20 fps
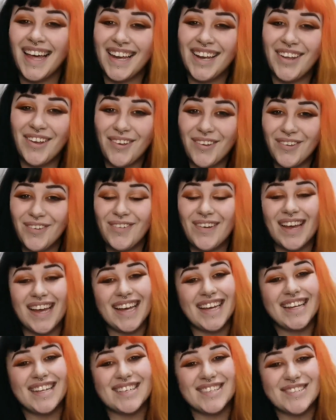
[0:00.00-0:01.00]
Hello
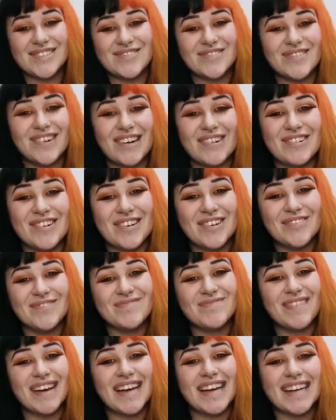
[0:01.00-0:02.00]
and
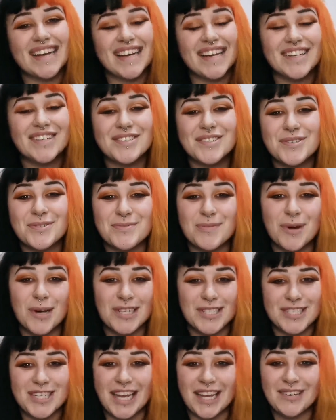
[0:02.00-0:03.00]
welcome back to
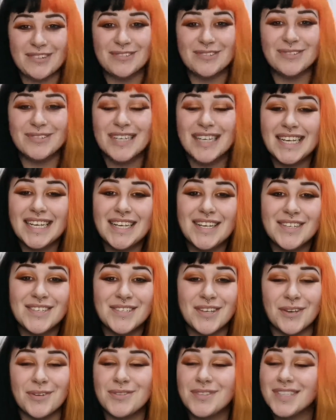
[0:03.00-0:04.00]
my channel.
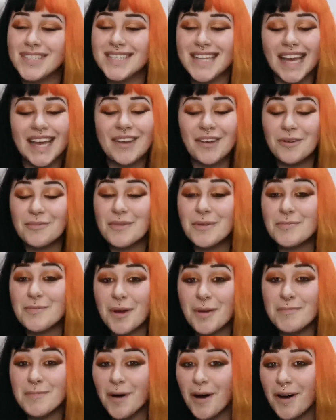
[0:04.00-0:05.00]
So today I'm in
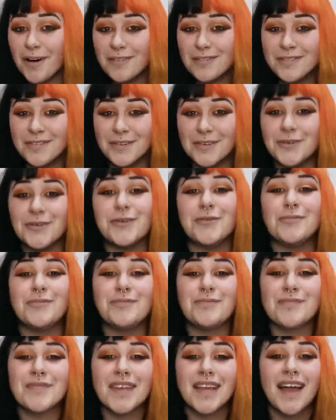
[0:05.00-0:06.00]
my
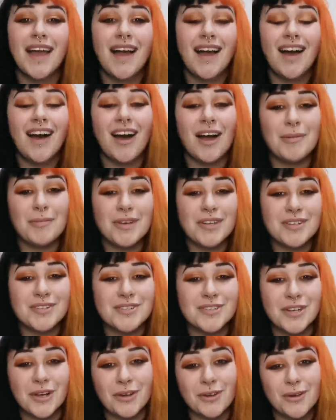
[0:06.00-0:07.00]
bathroom. I'm going
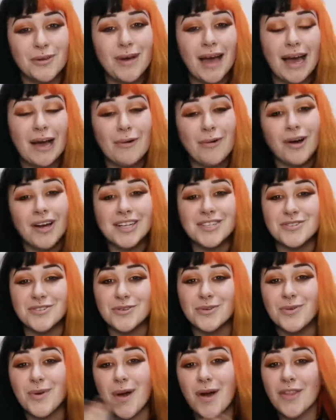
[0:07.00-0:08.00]
to show you how I
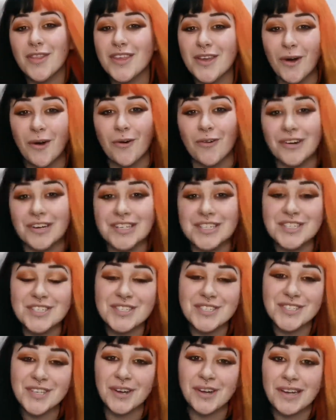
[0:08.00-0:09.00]
do the
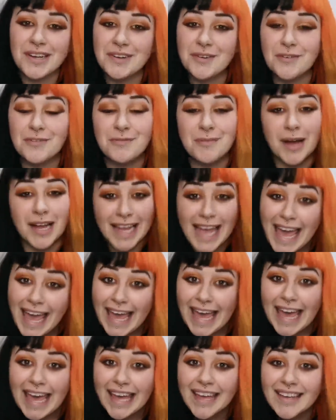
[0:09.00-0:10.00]
orange side of my
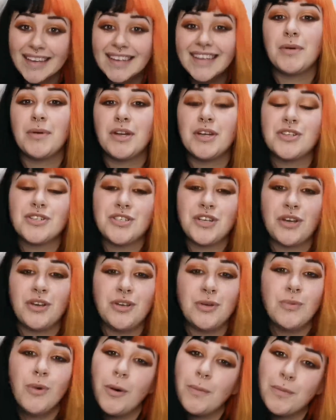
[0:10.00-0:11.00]
hair. I'm going to show
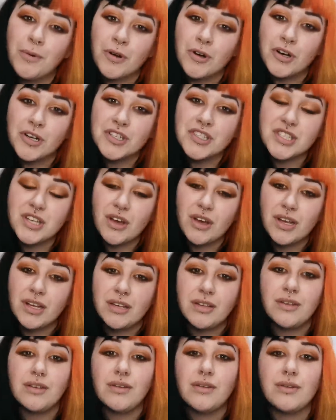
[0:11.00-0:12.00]
you what products I
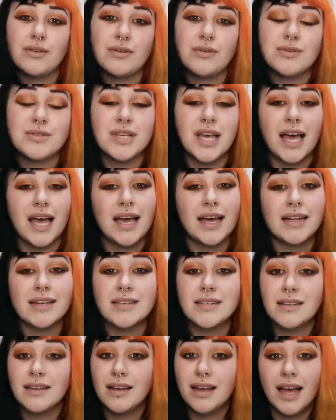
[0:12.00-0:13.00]
use
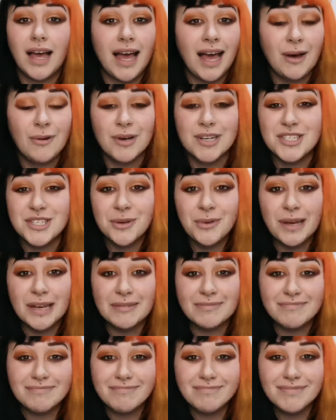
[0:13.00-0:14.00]
and how I do
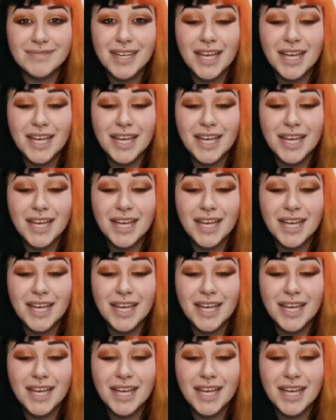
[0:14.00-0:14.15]
it.